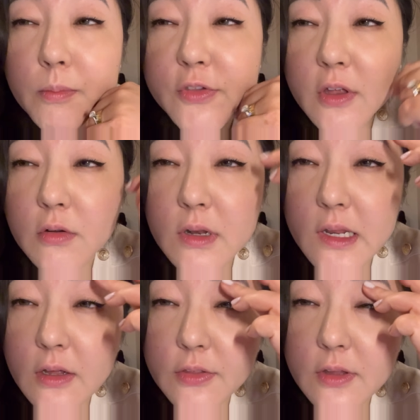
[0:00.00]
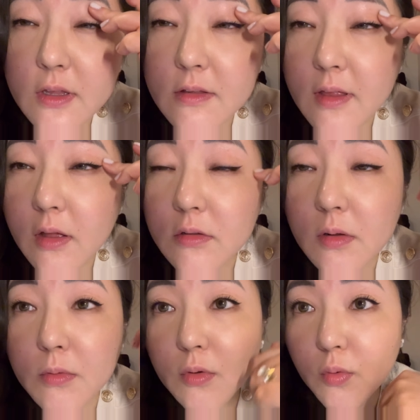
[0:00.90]
Generally, I think it's held
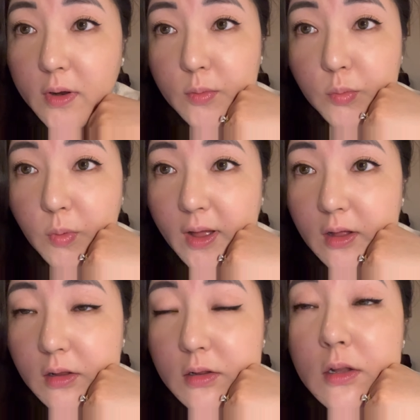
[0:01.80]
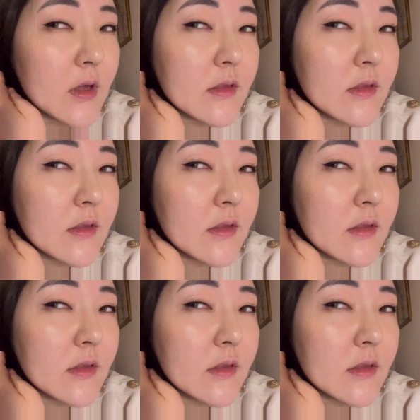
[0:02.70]
up quite well.